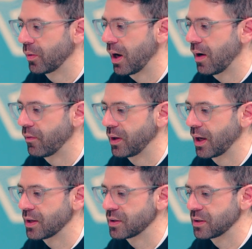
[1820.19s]
Everything
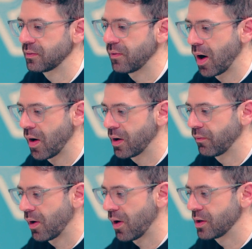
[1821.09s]
has this very,
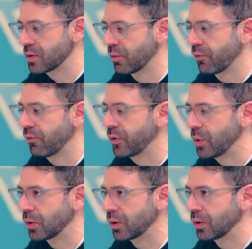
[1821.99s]
very sort of
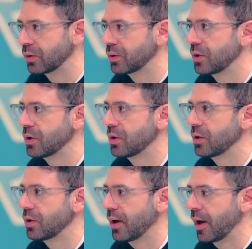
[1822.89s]
feudal,
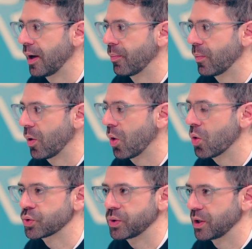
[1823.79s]

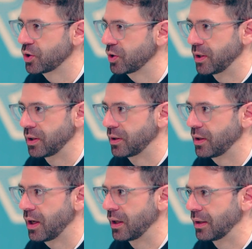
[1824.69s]
old tradition
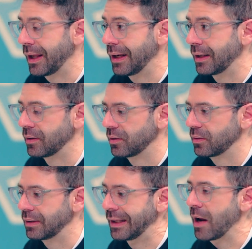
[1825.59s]
and
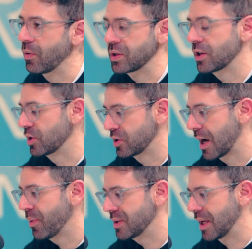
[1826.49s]
language, not just
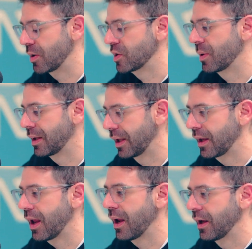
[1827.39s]
Japanese language, but
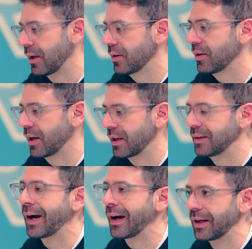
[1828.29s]
like a
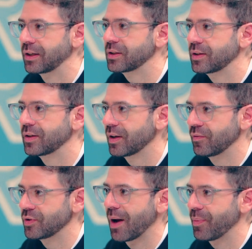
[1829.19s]
dialect
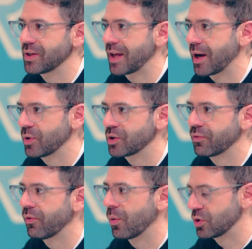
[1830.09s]
of Japanese language
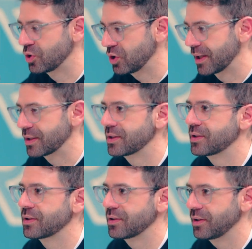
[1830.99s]
for
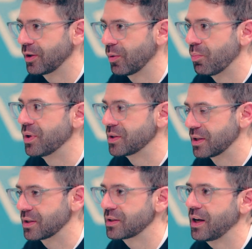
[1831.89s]
just,
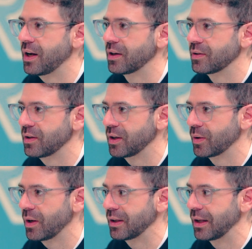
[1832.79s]
business
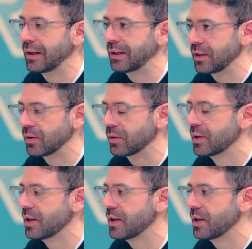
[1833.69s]
and legal.